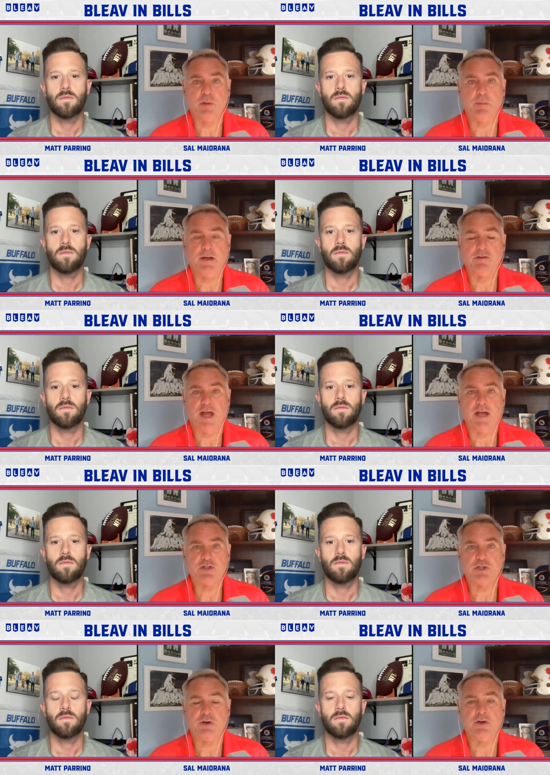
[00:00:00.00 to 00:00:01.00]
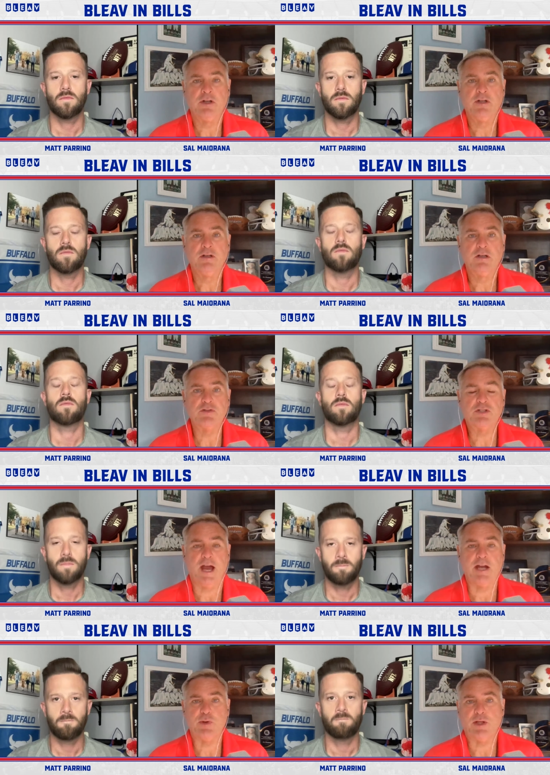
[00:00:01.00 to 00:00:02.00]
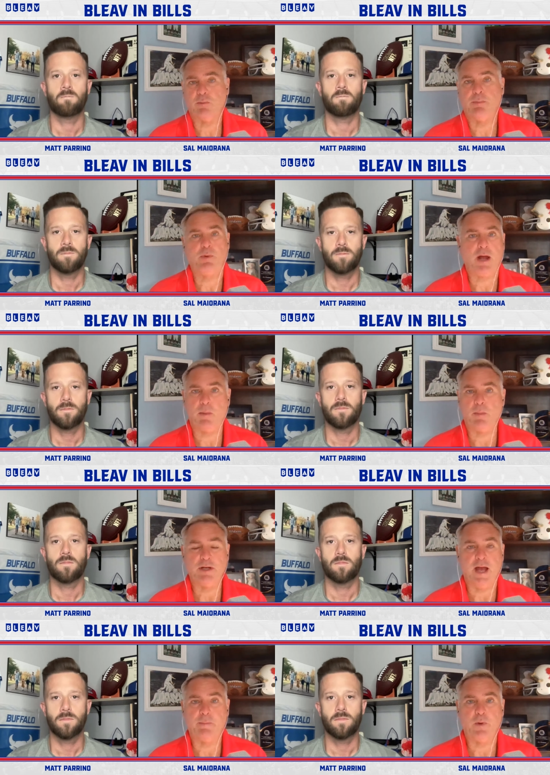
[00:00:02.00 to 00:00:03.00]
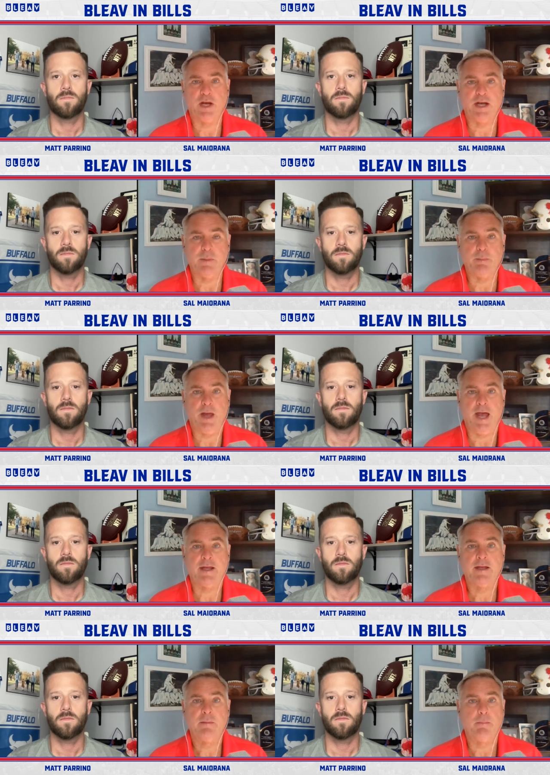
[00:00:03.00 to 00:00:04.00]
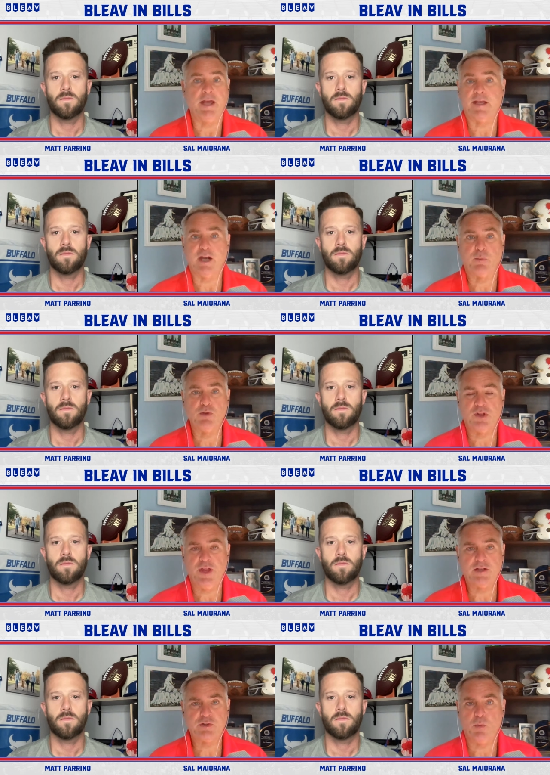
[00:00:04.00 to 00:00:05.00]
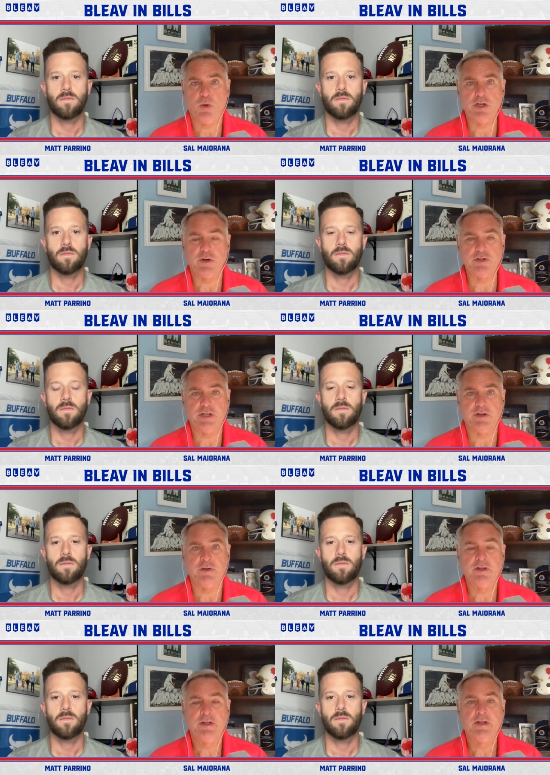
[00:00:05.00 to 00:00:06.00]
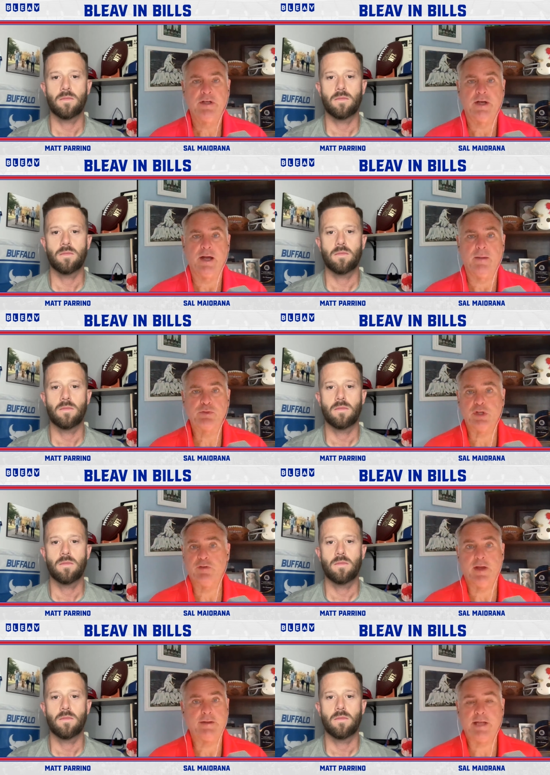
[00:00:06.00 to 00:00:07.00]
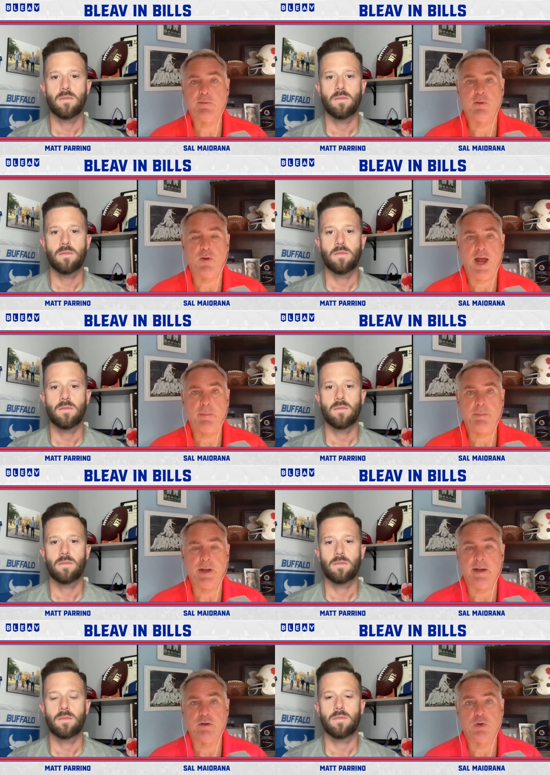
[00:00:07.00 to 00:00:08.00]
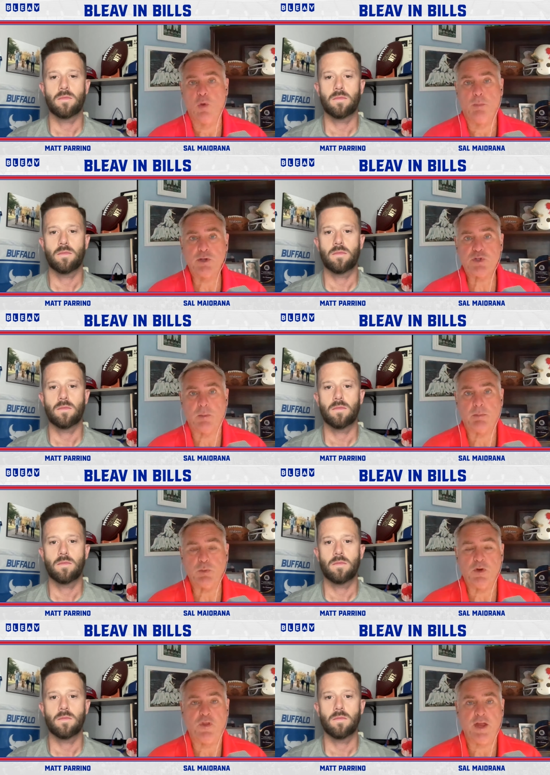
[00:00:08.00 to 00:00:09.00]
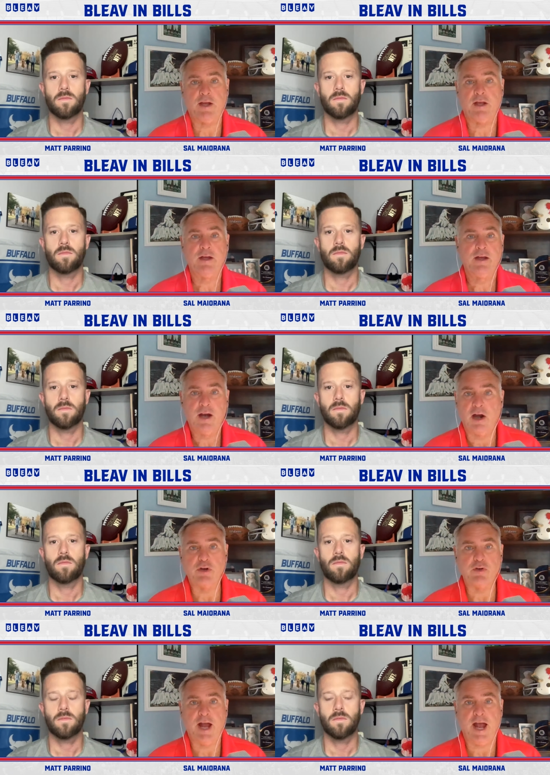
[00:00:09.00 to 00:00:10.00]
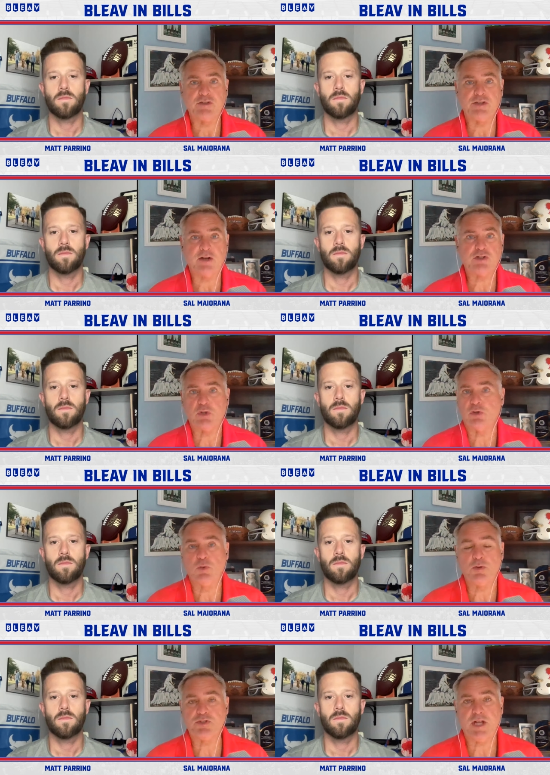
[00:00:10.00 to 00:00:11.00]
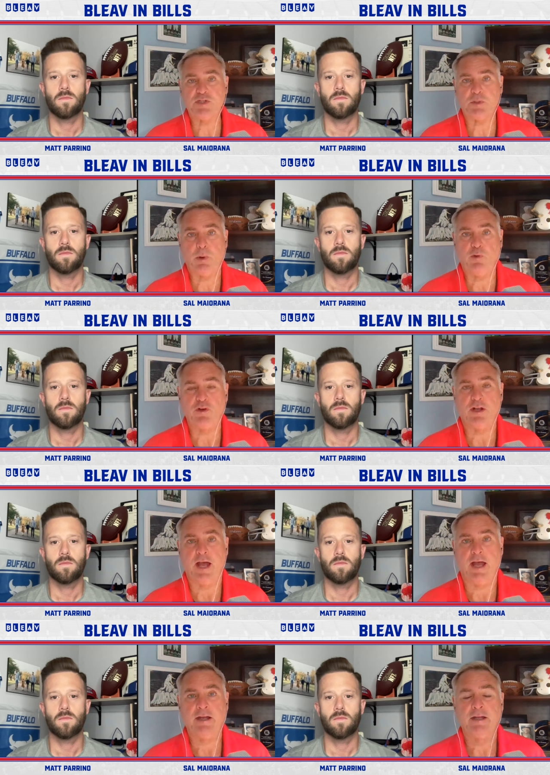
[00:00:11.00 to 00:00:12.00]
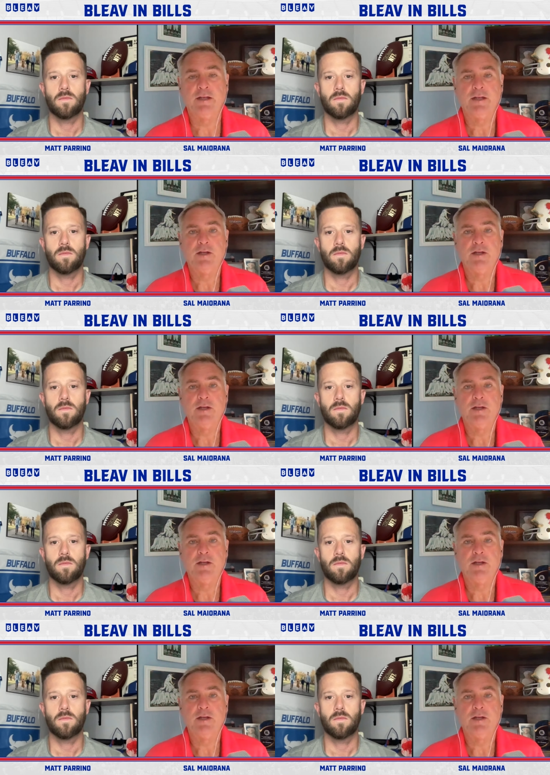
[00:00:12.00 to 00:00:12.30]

Speaker 1: going to be in his last year of his contract. They're probably not bringing him back. Mike Edwards, I think, is a one-year deal. So you've got Taylor Rapp and Cole Bishop, you would think, are your guys next year. Lewis Cine's a perfect guy